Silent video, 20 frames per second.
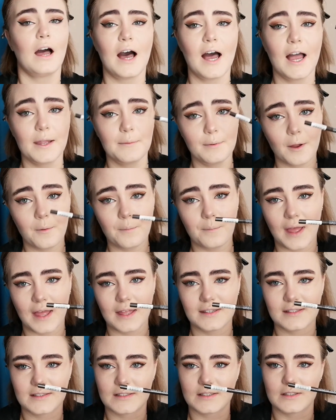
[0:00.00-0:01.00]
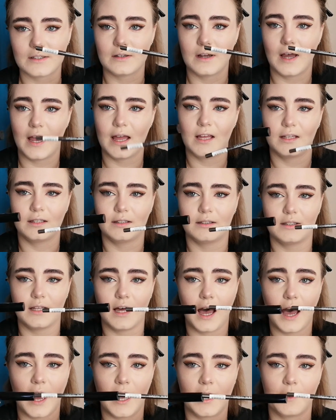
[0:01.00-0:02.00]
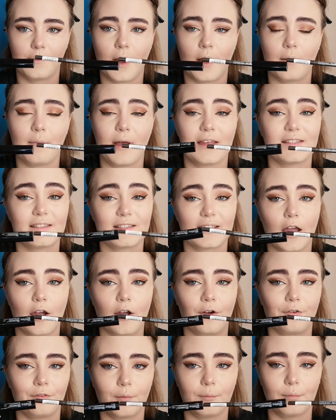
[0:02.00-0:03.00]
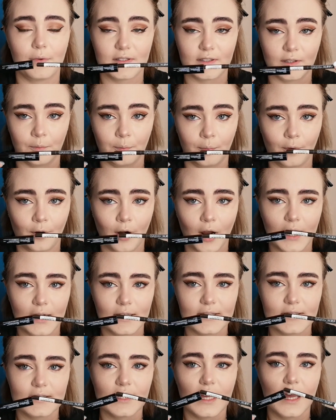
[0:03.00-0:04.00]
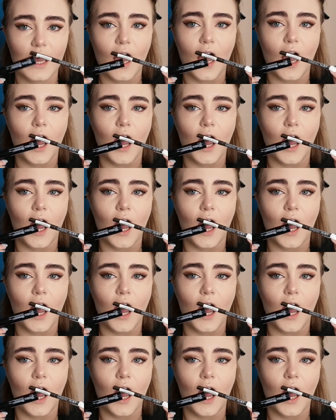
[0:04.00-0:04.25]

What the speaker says: eyebrow pencil and the eyebrow mascara from Mr. Price,